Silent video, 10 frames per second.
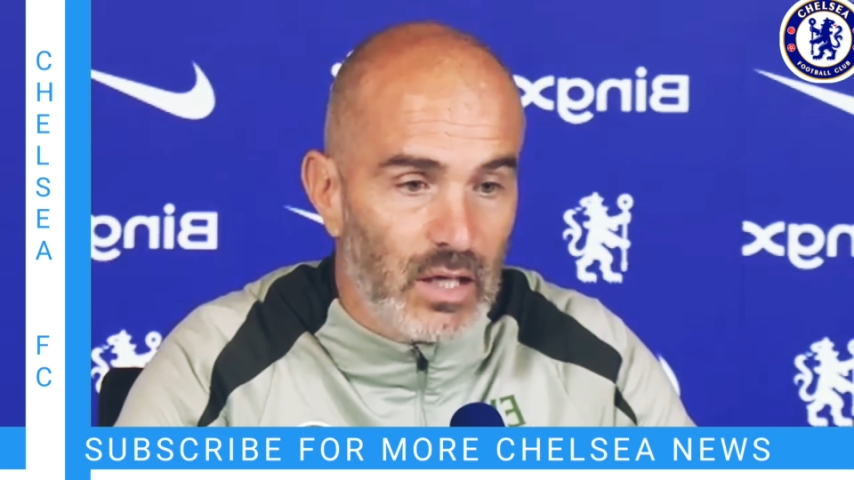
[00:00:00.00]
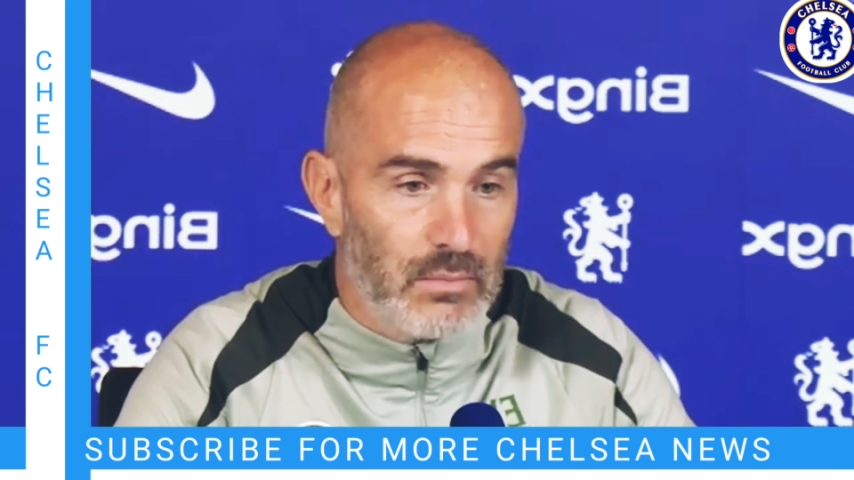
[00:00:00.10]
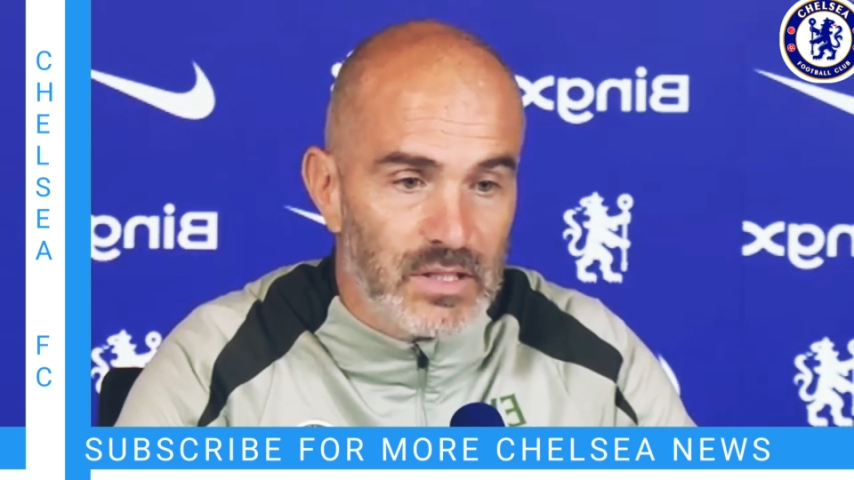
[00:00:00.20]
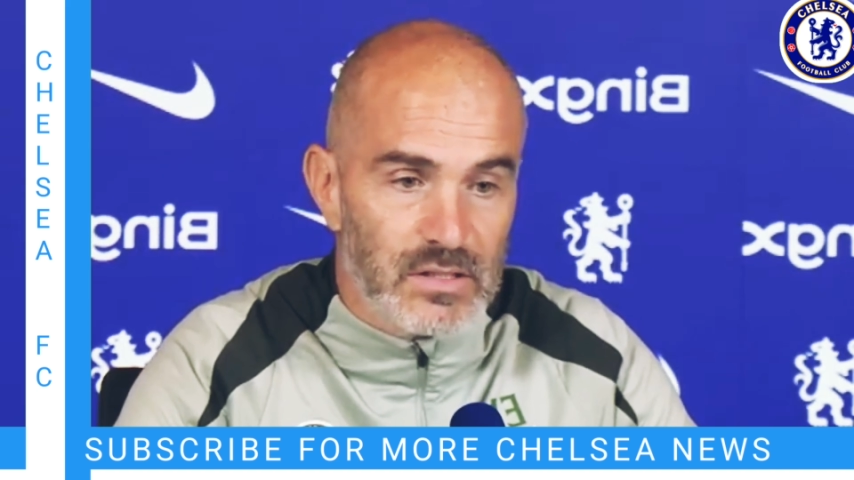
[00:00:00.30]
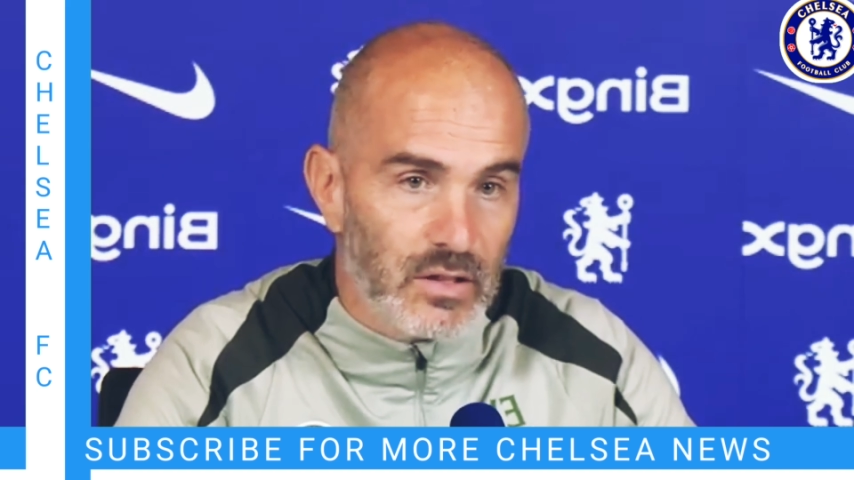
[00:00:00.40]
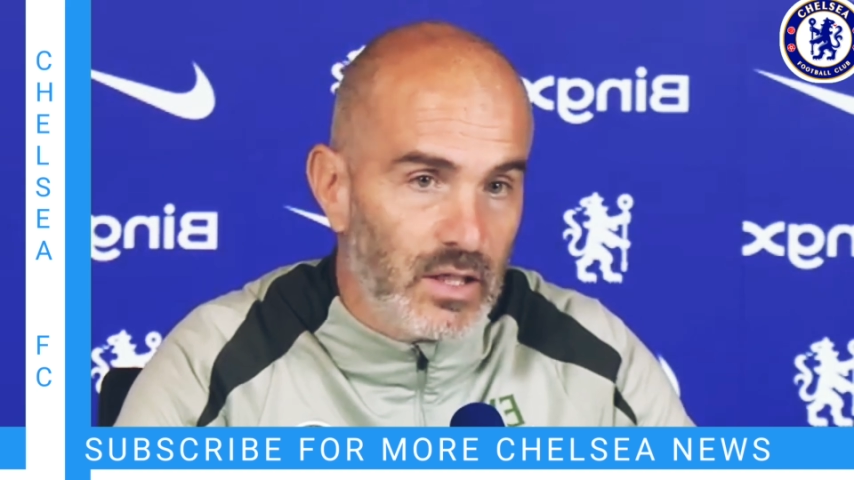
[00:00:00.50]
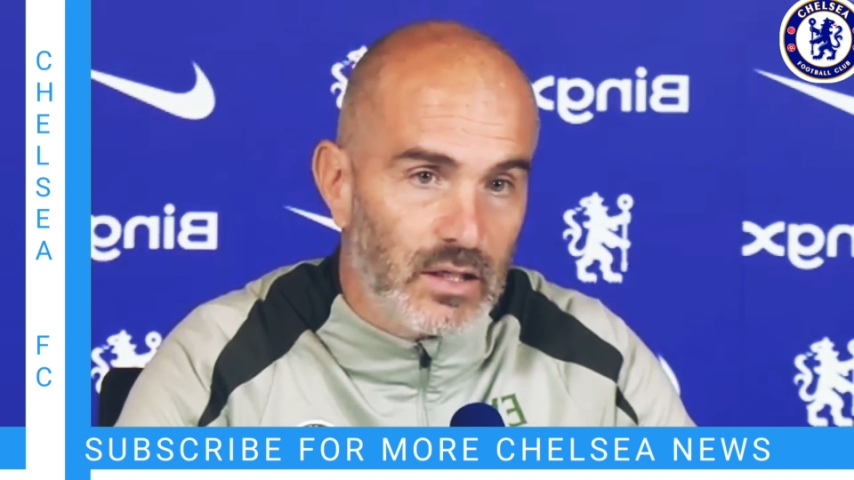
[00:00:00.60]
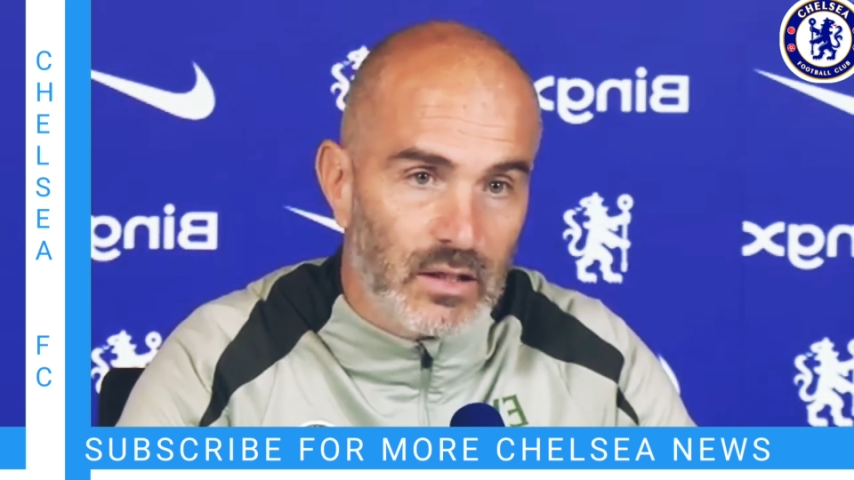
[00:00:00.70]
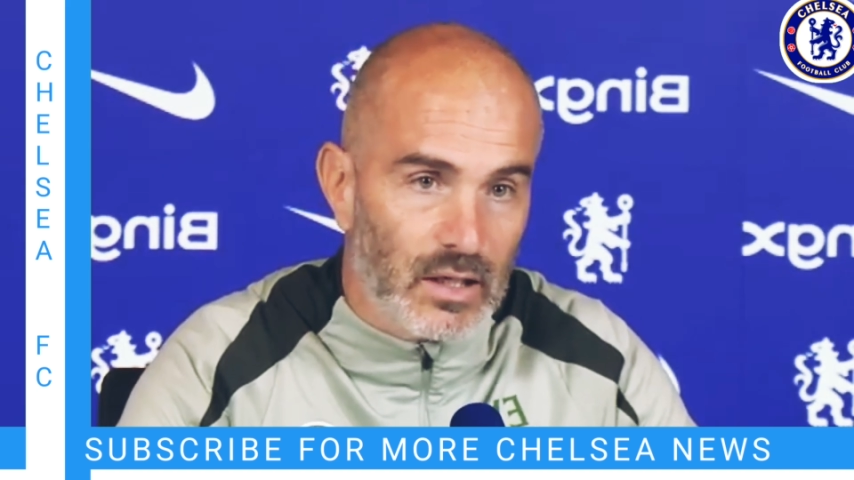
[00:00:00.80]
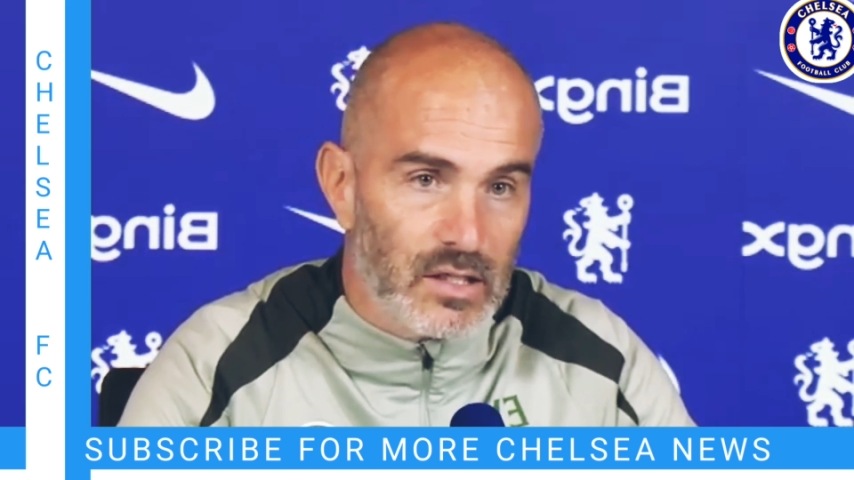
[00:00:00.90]
a
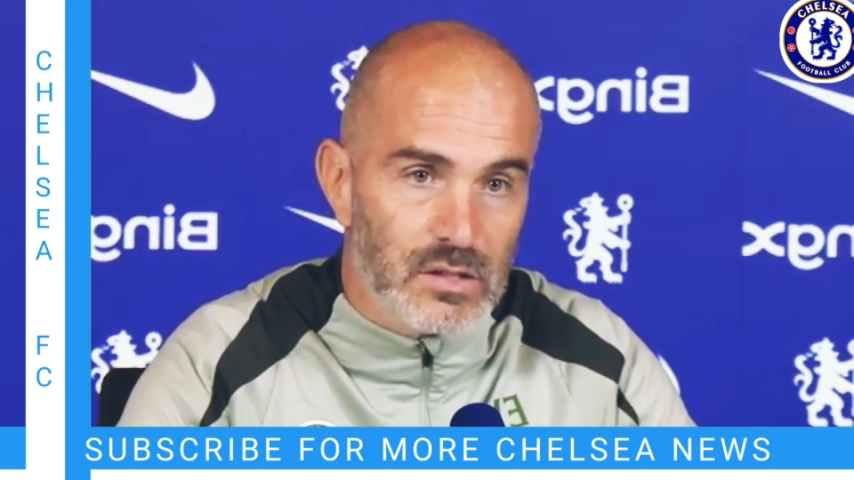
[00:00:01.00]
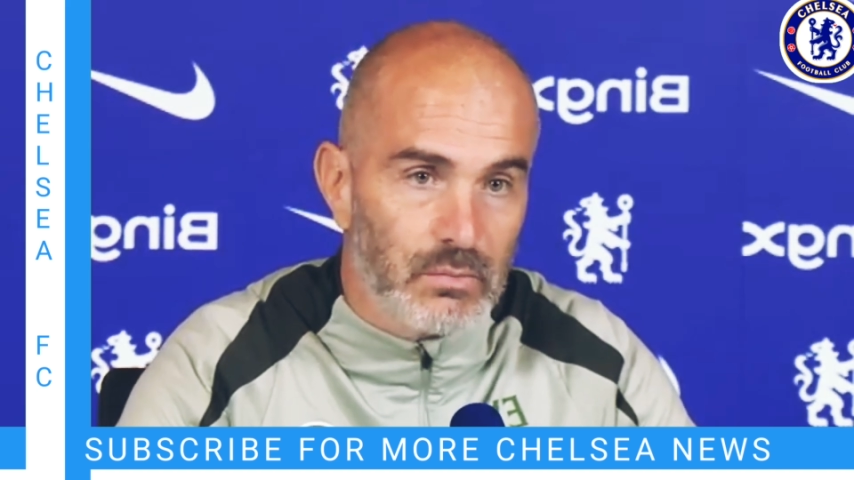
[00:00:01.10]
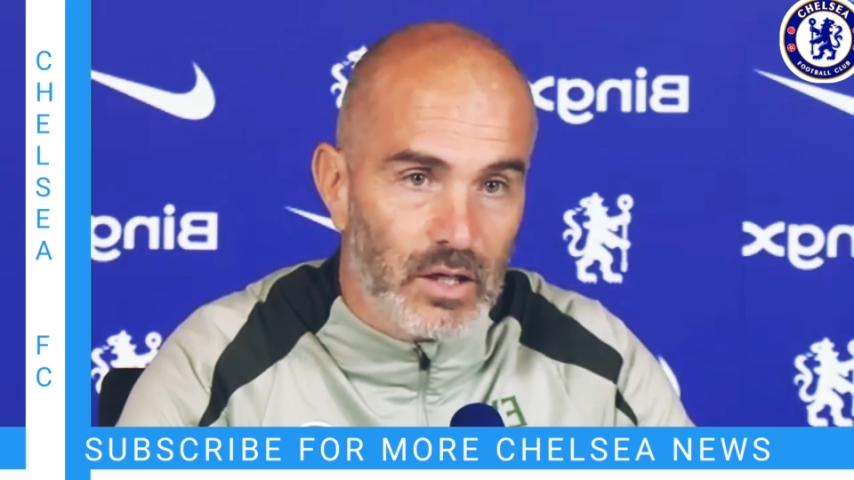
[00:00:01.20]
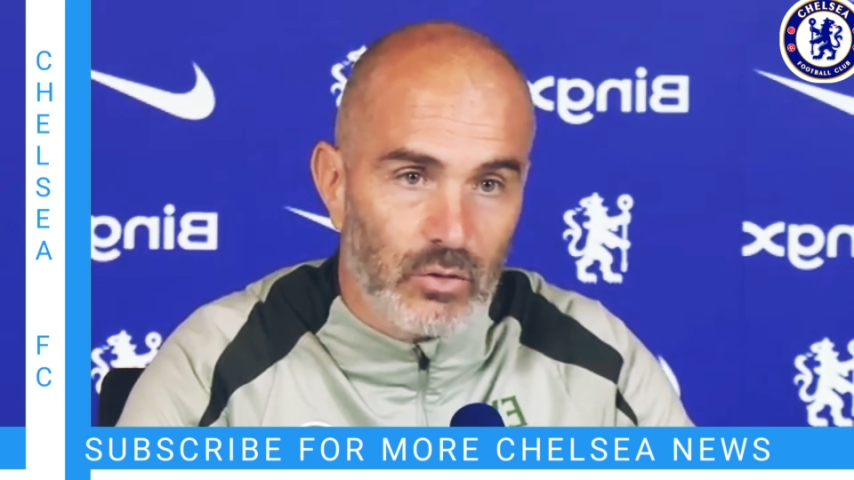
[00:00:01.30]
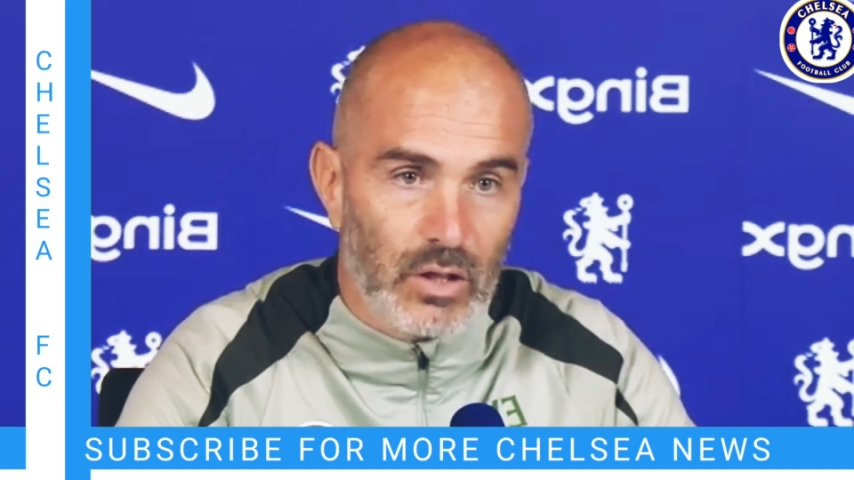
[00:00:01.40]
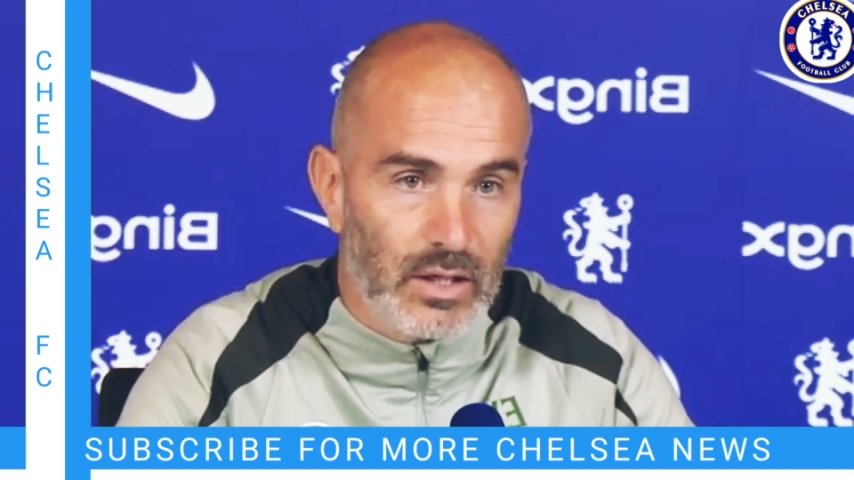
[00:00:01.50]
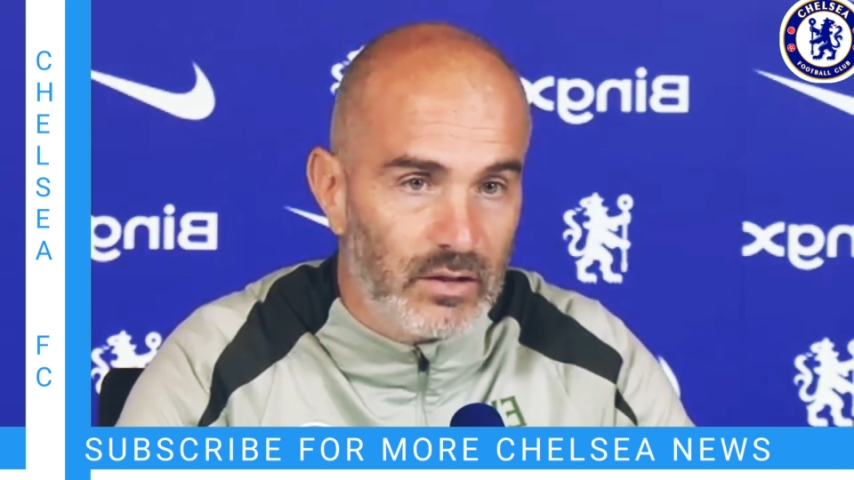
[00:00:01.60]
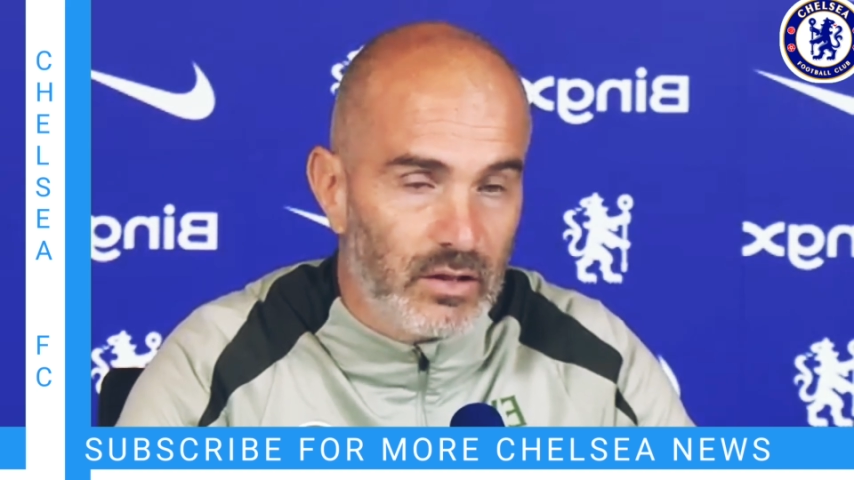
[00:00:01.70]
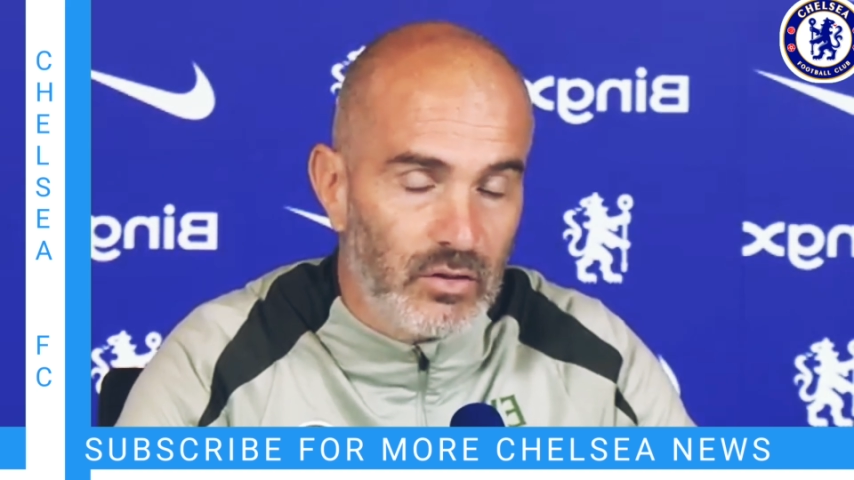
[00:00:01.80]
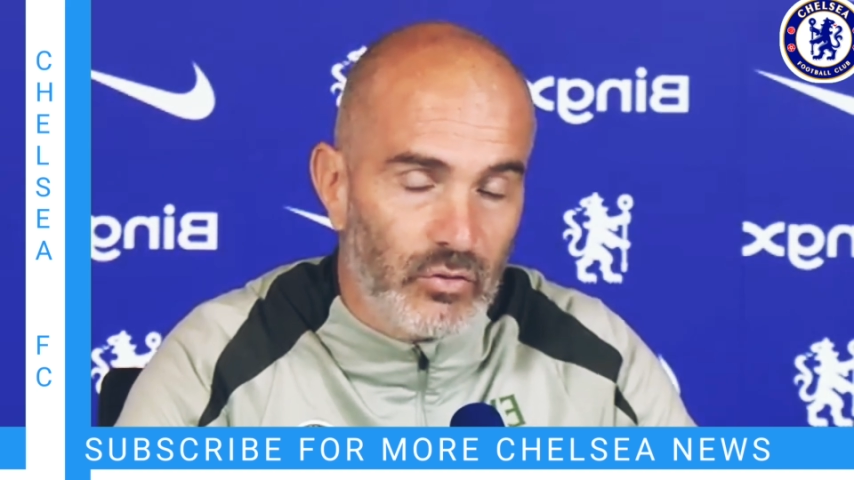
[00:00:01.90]
mistake against Man United,